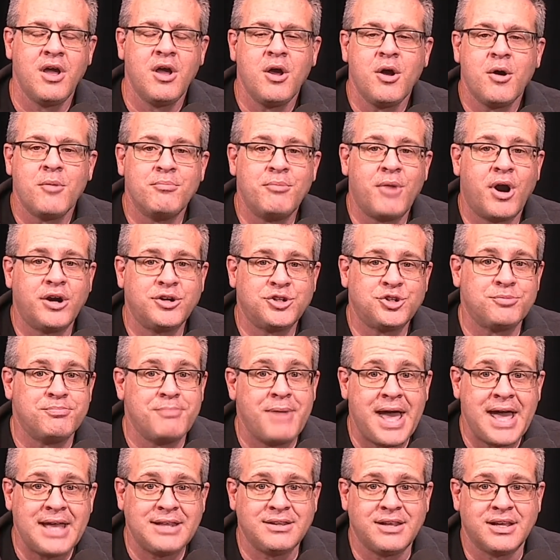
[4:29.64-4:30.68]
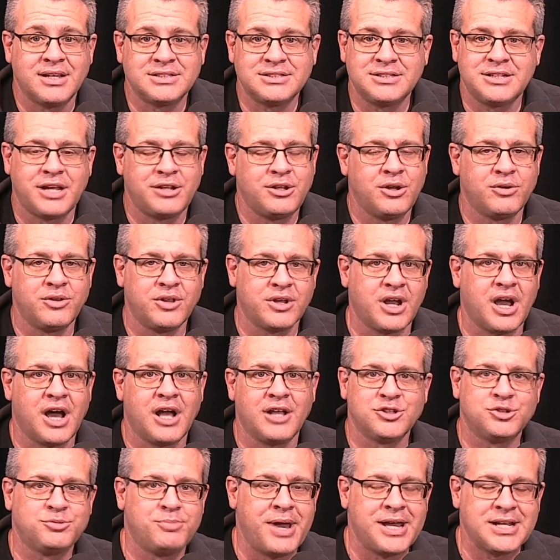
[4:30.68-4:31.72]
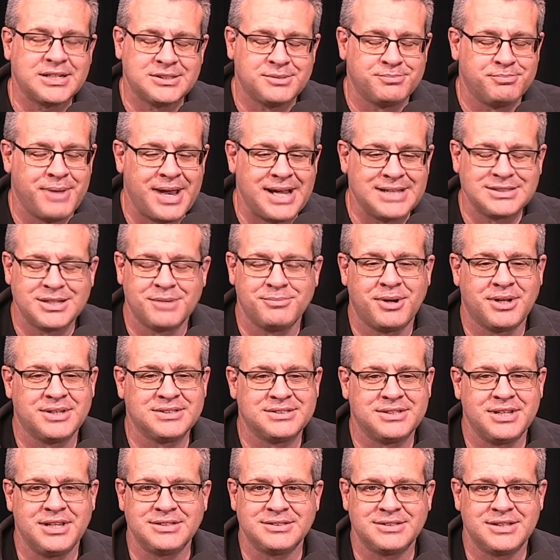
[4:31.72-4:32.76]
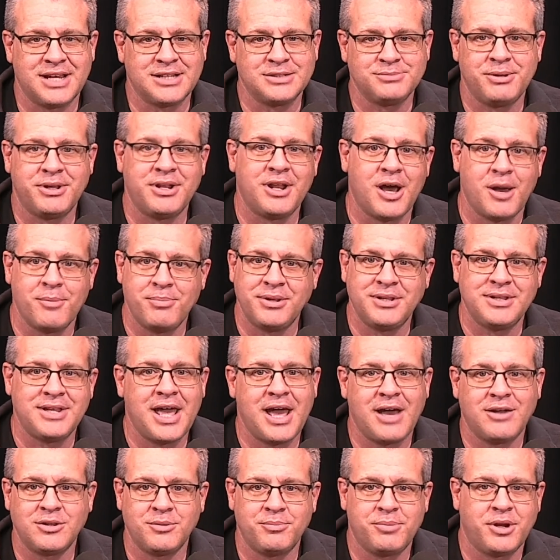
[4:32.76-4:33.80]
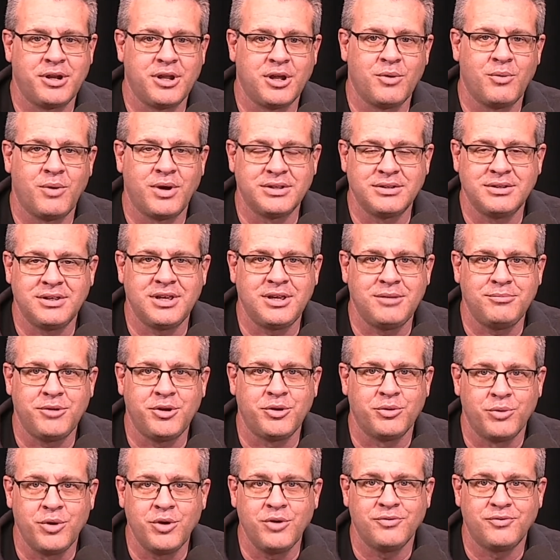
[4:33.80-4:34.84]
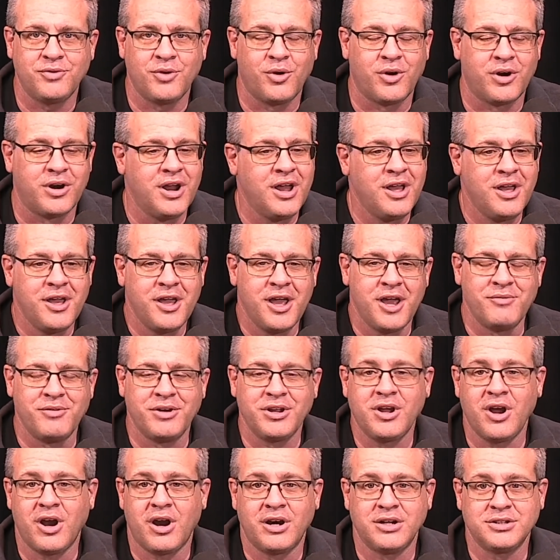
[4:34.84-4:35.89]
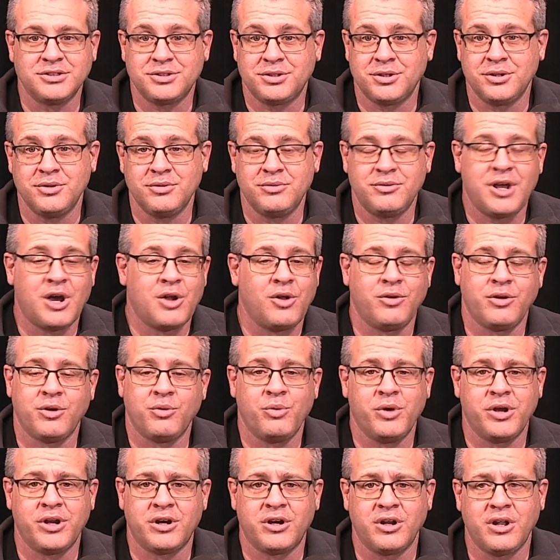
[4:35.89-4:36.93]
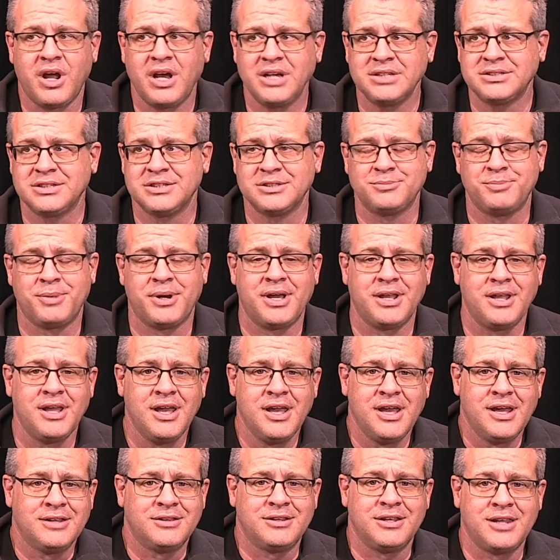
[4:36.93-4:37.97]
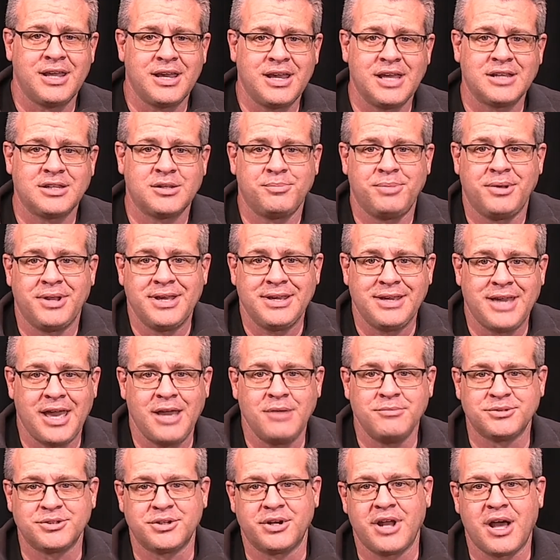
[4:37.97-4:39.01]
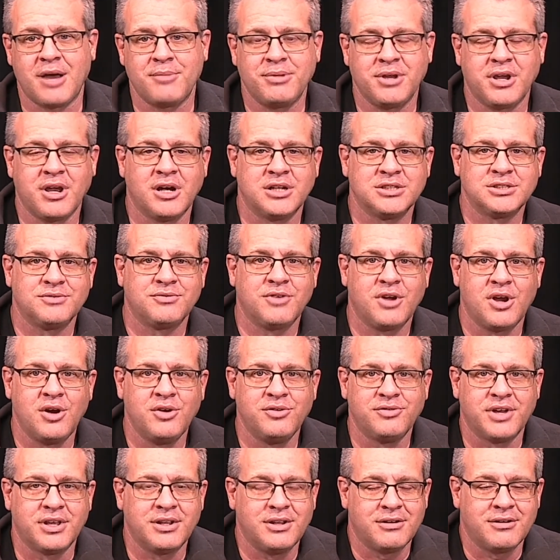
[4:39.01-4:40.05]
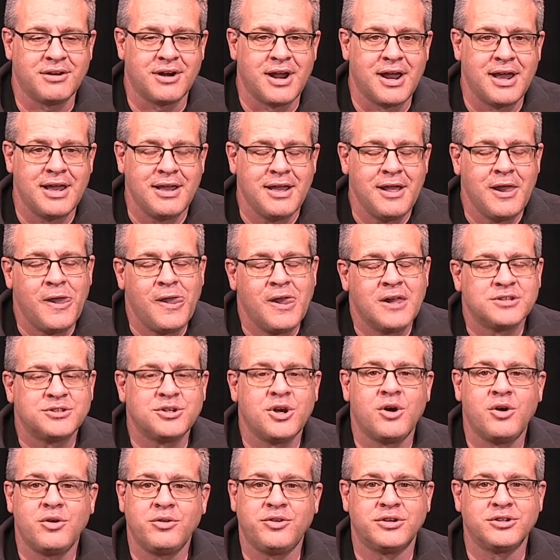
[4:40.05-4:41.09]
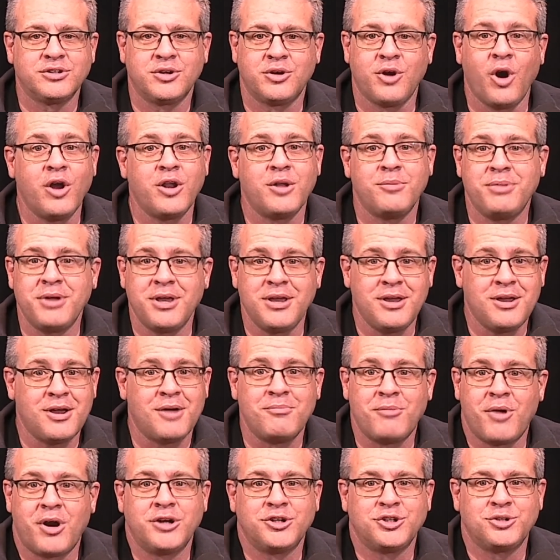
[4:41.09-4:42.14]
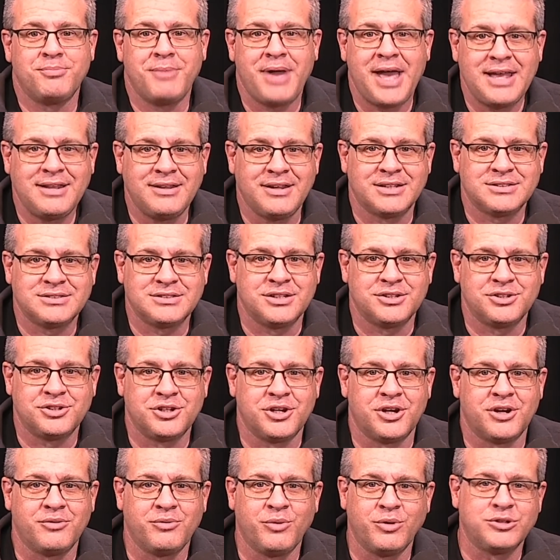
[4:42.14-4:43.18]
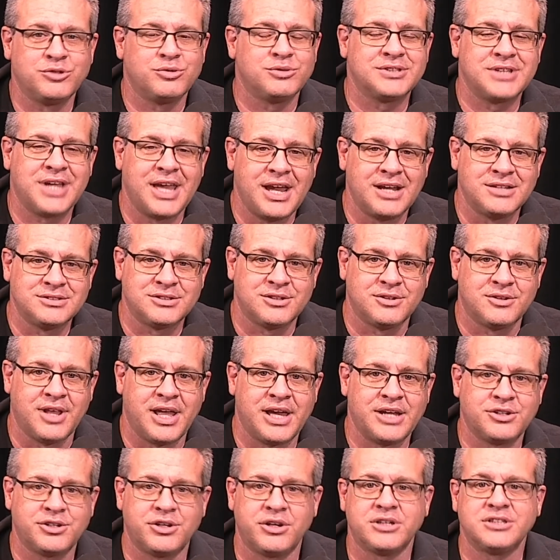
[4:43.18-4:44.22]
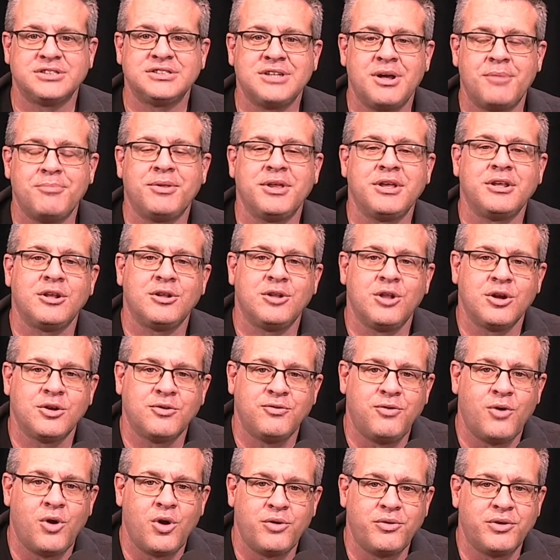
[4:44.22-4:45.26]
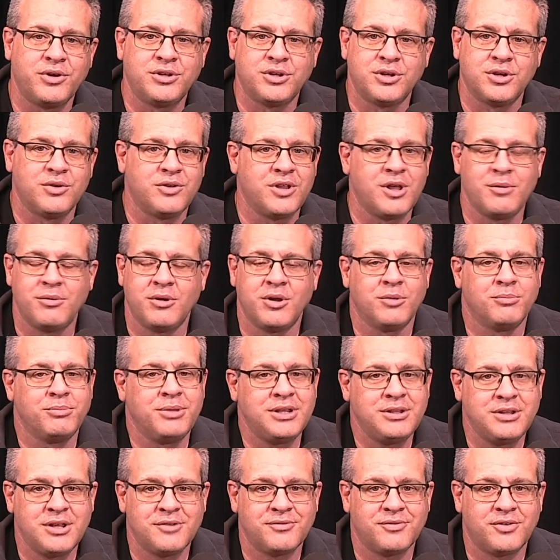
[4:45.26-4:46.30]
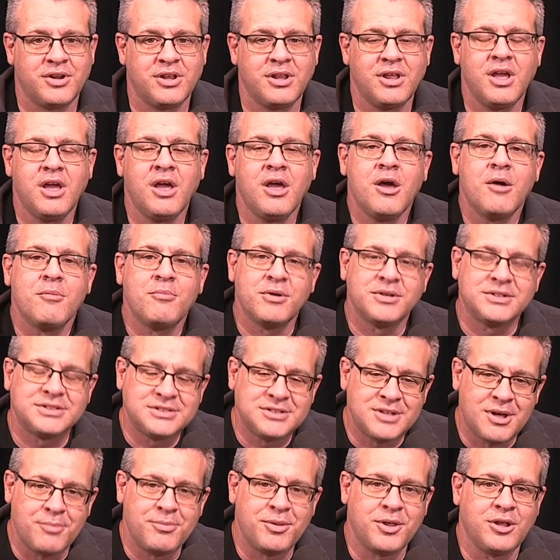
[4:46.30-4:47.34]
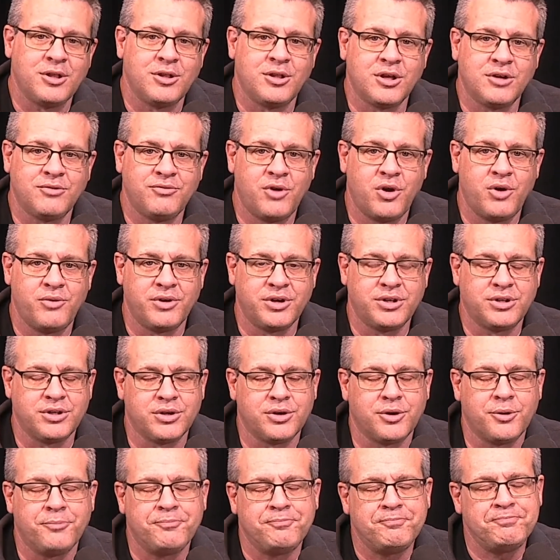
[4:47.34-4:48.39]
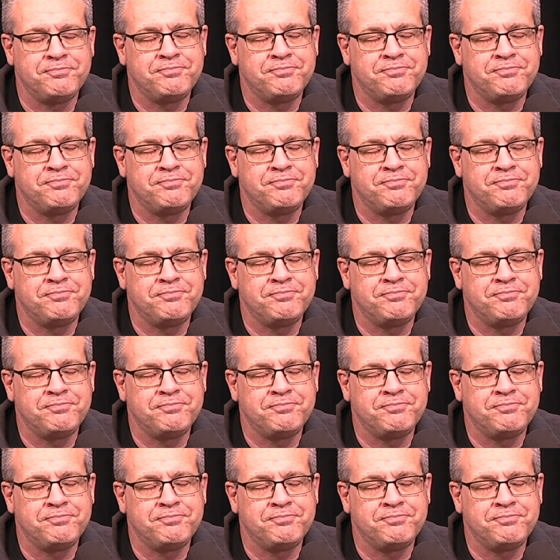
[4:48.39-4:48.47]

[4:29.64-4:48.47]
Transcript: March Madness, and I know the college basketball season has been up and down depending on what team you root for in regards to not only win or losses, but did they get to play games or not because of COVID, all right? So there's going to be a March Madness this year, which was canceled last year. Something to look forward to. It'll be different, but something to look forward to.